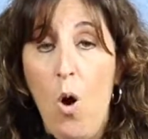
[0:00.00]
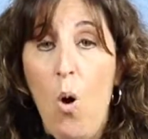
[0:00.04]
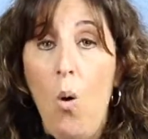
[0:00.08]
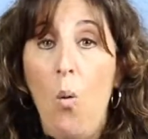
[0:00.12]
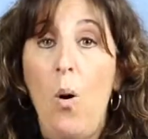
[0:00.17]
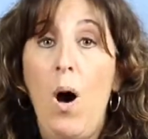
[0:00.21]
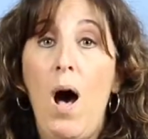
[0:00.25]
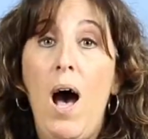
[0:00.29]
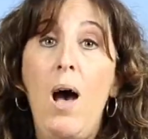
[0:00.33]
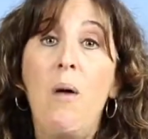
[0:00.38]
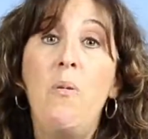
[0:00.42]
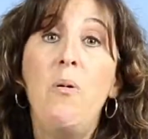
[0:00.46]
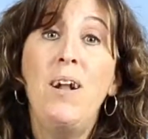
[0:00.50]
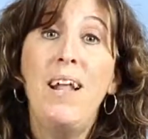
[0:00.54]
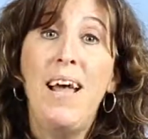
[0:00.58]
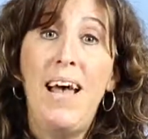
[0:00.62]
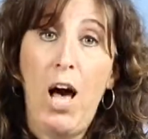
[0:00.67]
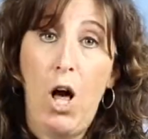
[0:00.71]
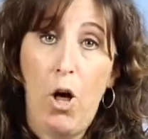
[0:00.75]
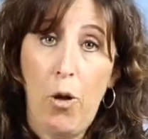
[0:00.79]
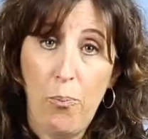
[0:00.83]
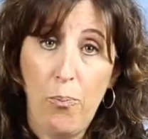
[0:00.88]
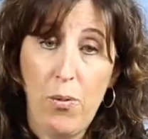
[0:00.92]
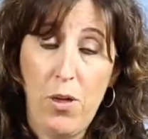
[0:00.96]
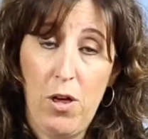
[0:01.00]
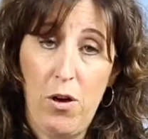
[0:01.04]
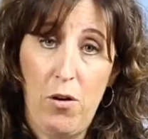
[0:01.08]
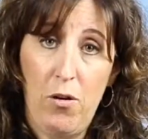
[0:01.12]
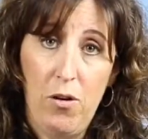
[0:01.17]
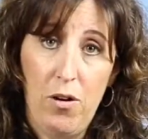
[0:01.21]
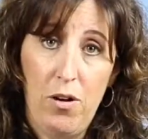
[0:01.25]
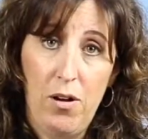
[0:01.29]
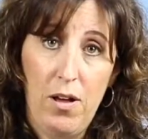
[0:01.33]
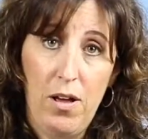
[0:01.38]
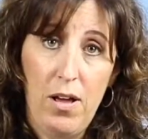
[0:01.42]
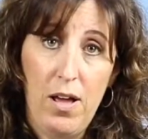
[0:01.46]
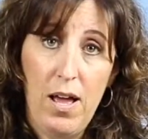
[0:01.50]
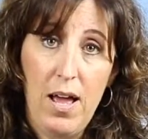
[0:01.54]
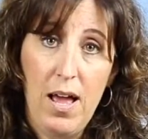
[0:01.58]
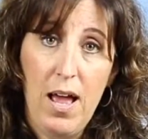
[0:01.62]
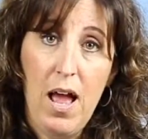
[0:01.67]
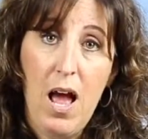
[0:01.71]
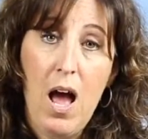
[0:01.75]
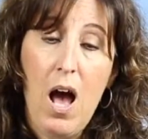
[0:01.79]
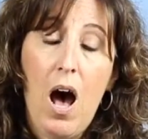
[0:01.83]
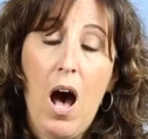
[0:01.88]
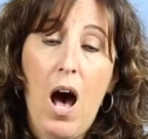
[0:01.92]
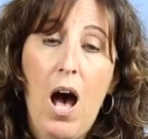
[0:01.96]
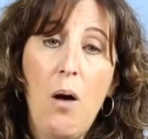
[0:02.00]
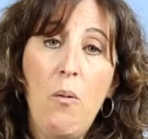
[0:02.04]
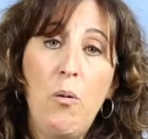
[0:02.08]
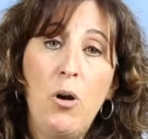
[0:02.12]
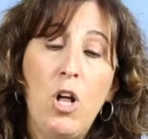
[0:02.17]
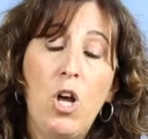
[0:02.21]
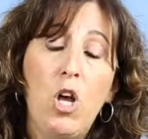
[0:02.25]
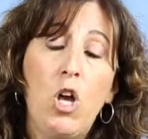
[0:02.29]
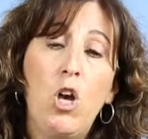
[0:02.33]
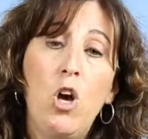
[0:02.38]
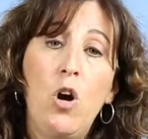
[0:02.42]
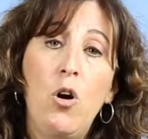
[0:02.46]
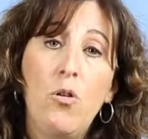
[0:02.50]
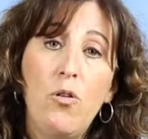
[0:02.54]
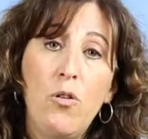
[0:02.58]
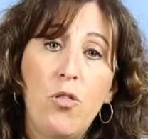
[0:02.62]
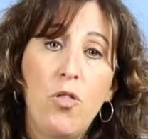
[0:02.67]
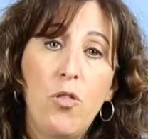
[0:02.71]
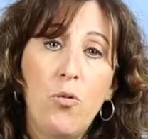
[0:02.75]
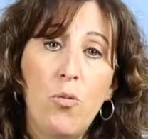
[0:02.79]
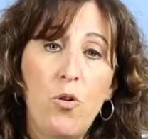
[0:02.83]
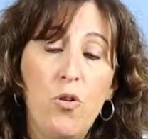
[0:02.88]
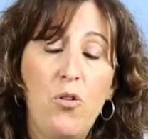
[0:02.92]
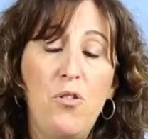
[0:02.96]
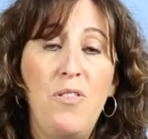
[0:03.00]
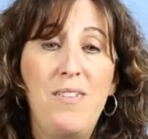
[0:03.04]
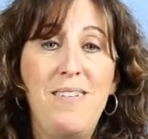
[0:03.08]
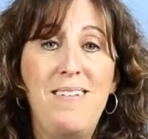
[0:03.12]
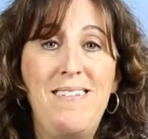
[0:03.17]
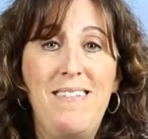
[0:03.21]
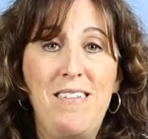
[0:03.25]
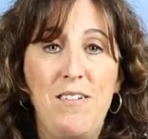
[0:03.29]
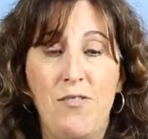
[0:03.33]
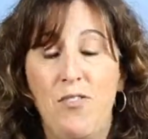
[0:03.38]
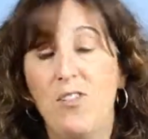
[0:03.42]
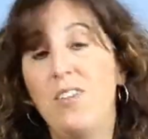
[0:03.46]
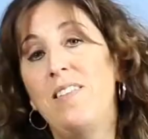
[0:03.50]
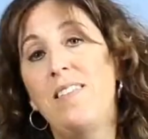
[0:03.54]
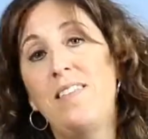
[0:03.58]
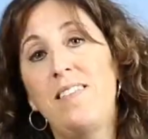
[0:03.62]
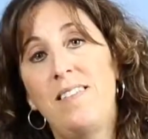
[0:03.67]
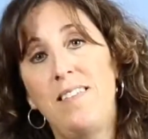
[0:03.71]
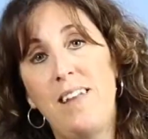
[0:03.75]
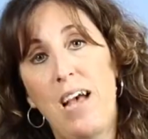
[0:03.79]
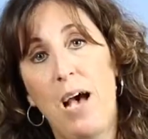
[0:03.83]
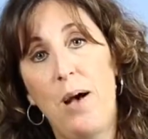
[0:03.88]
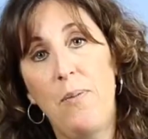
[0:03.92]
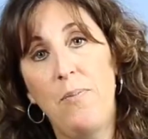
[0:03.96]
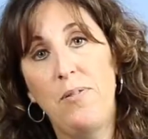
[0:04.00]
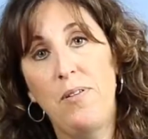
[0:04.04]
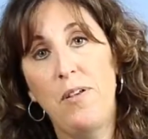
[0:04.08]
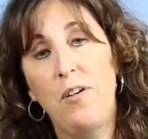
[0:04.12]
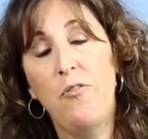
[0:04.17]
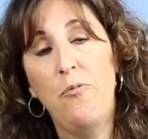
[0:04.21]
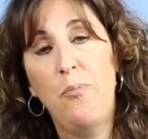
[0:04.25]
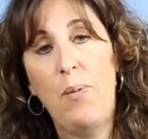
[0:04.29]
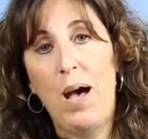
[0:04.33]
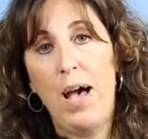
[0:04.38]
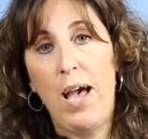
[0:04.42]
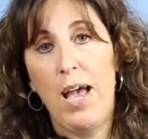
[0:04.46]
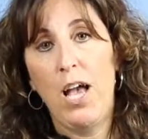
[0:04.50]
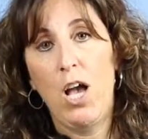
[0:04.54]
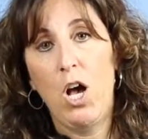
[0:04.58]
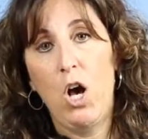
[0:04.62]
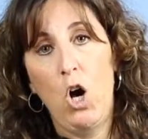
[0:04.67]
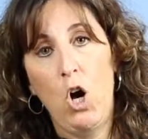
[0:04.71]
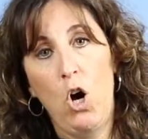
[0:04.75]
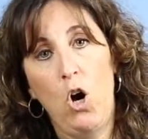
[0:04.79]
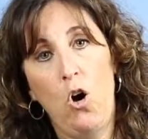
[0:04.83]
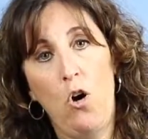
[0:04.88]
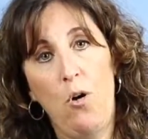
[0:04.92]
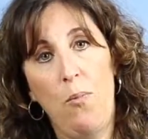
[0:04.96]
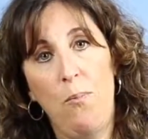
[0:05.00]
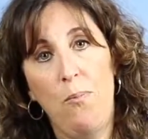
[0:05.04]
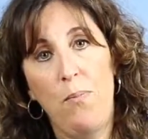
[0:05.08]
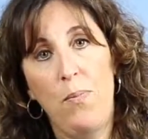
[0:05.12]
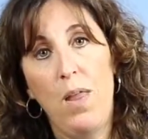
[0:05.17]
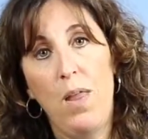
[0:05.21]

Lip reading: Well, I want to help you. I want to go through the different steps of buying a home.